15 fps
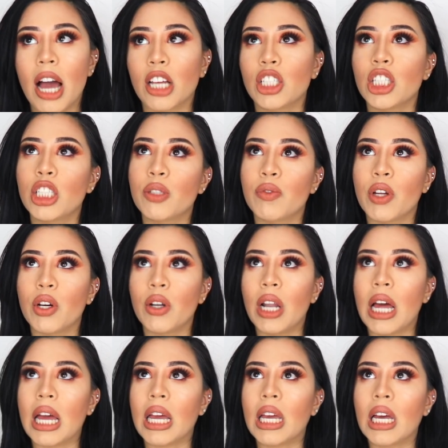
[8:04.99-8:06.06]
I just feel
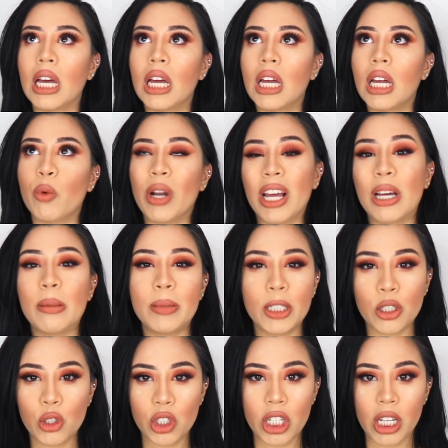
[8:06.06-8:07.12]
like when it comes
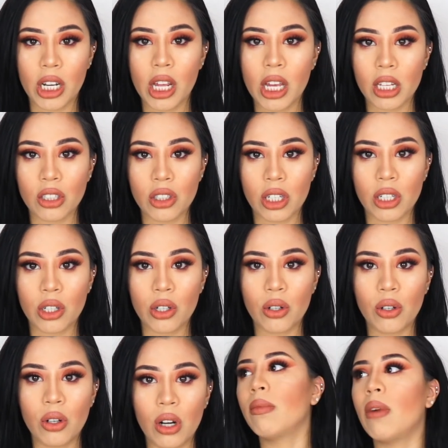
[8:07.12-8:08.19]
to cheating in
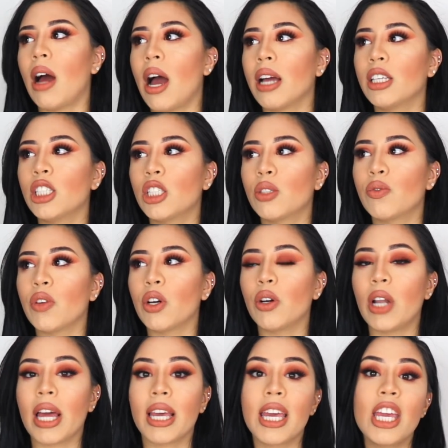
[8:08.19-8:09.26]
general, I just feel
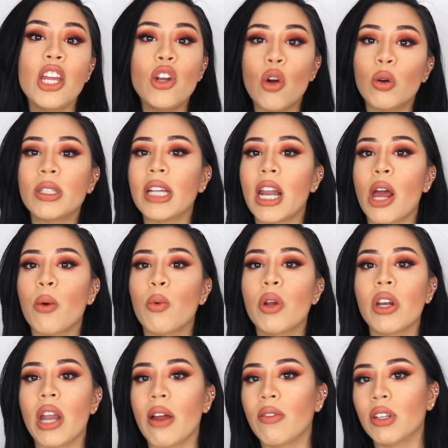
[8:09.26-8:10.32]
like he knows that I
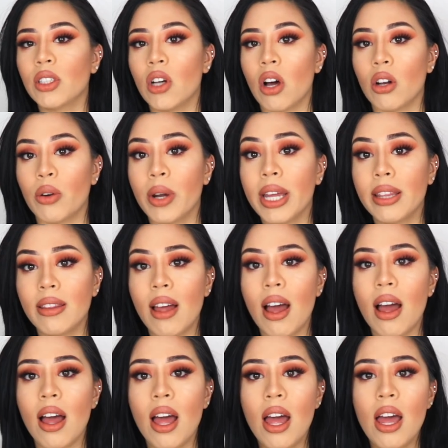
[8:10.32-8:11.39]
would never tolerate
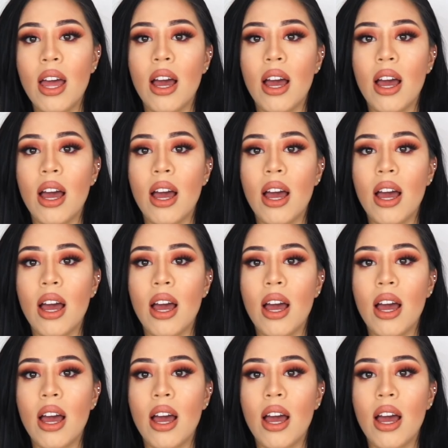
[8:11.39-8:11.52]
that,